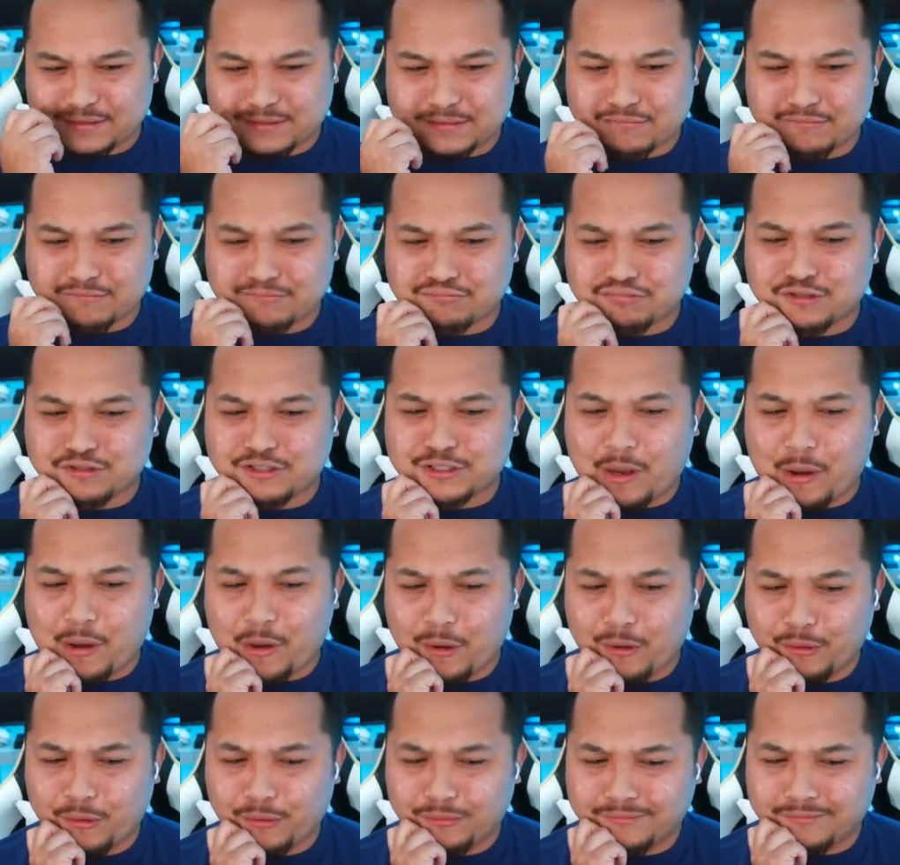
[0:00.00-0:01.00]
Uh,
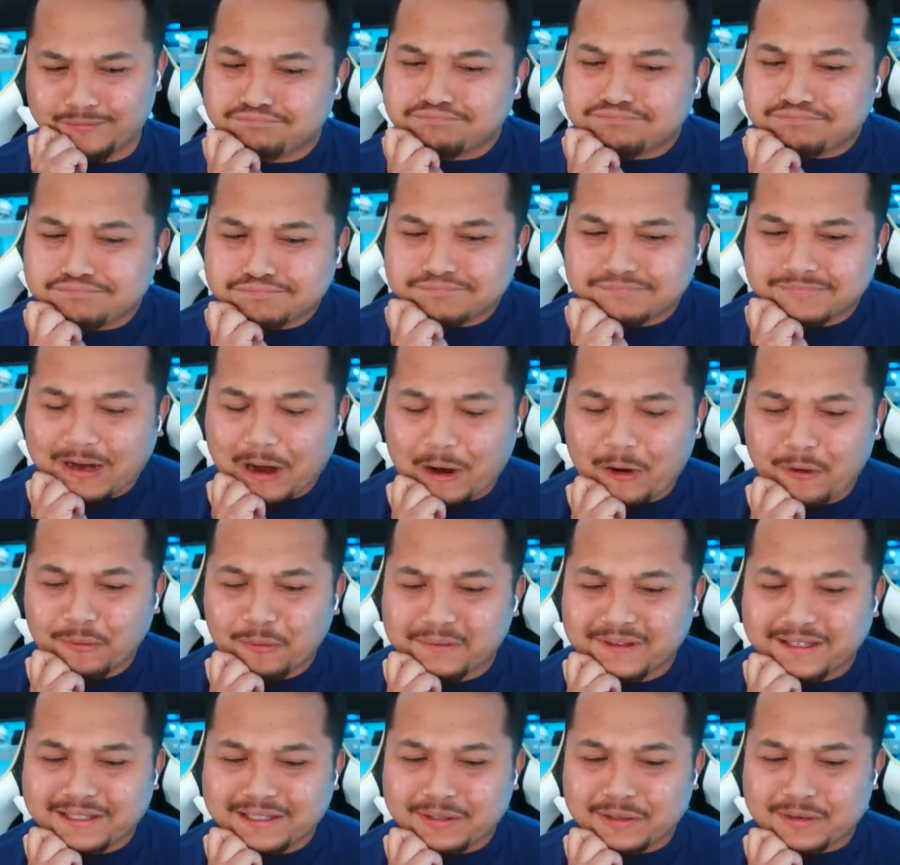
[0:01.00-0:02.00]
so O
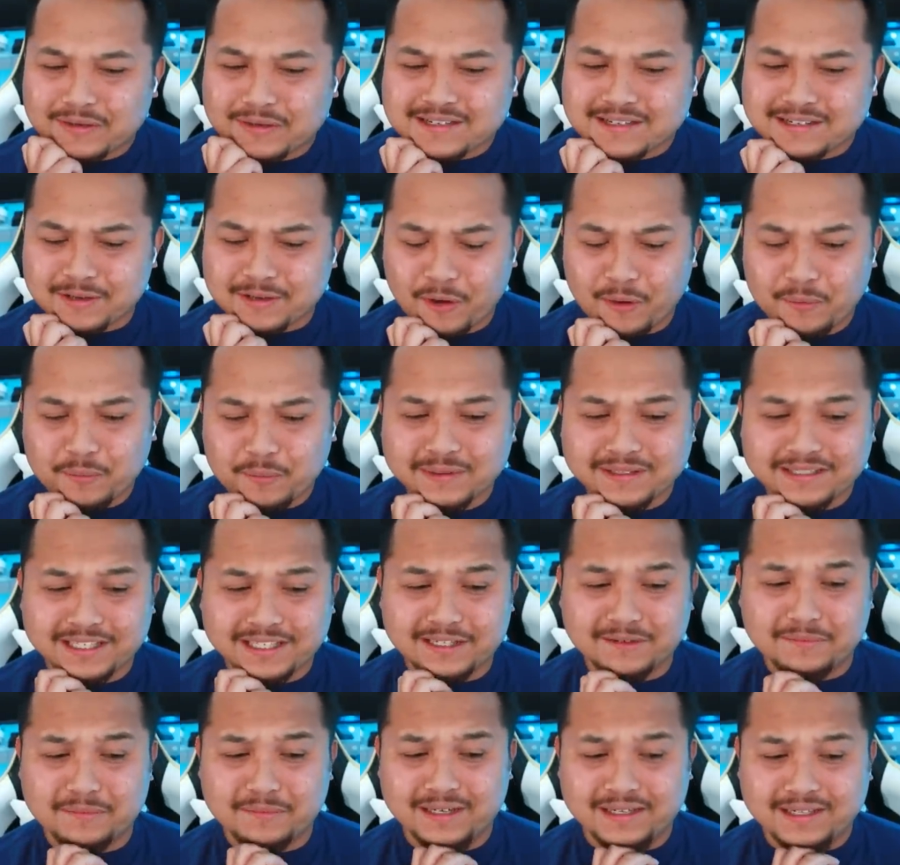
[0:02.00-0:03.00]
P, you're just openly
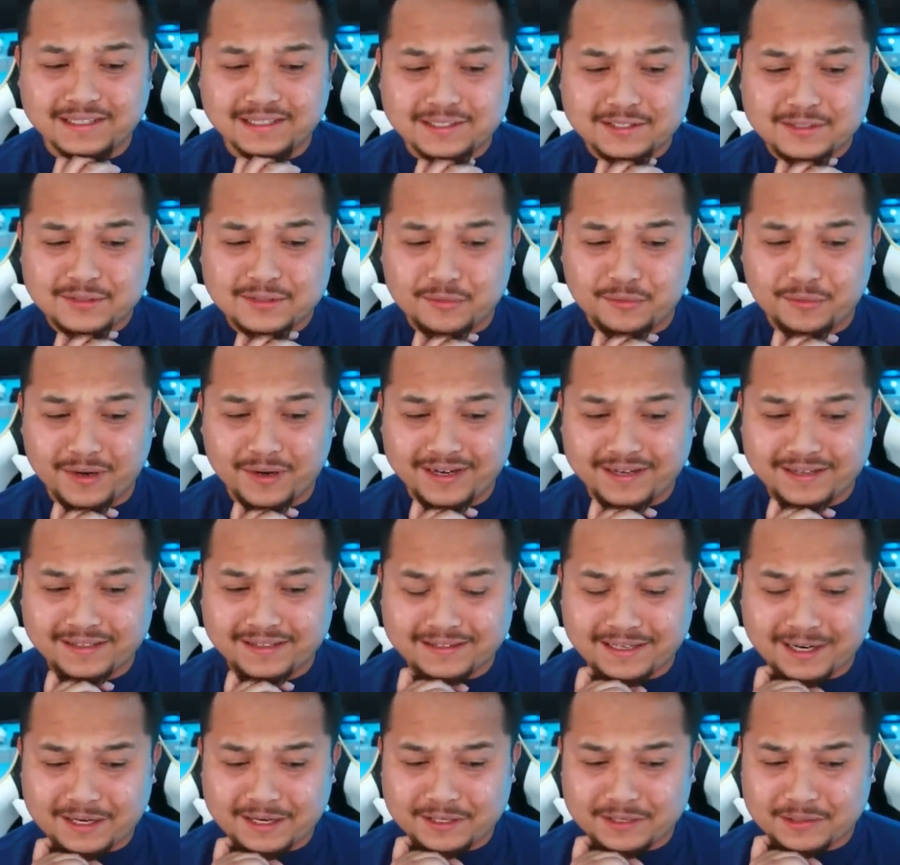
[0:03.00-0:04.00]
admitting to Reddit
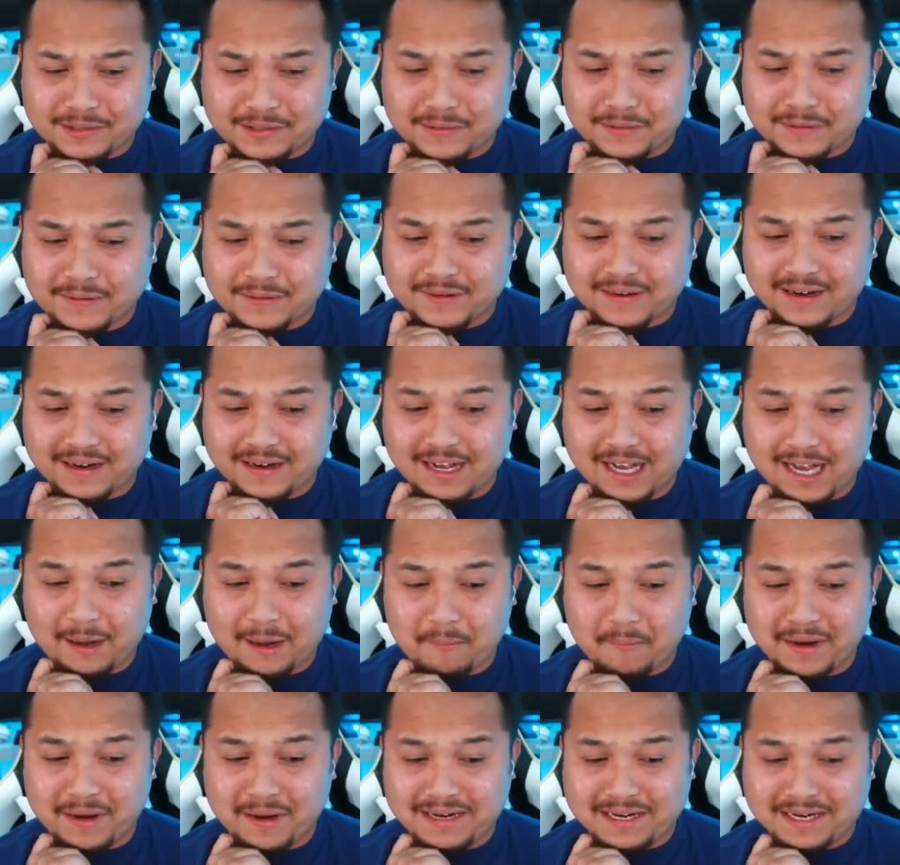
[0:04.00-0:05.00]
that you're a
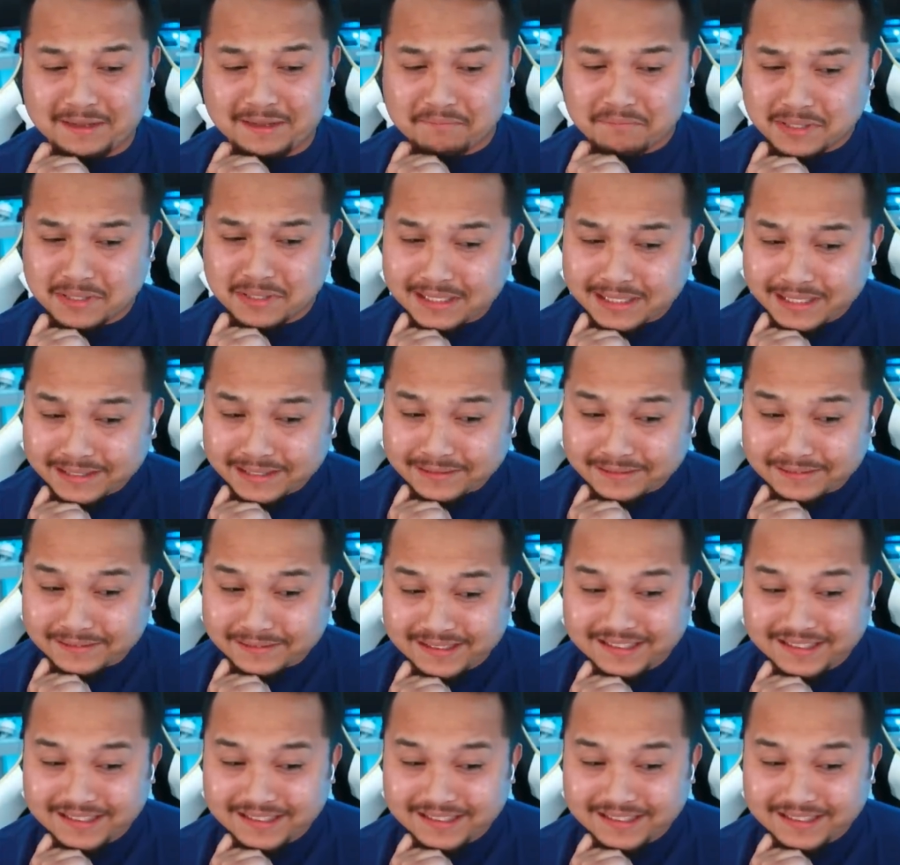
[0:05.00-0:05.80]
manipulator.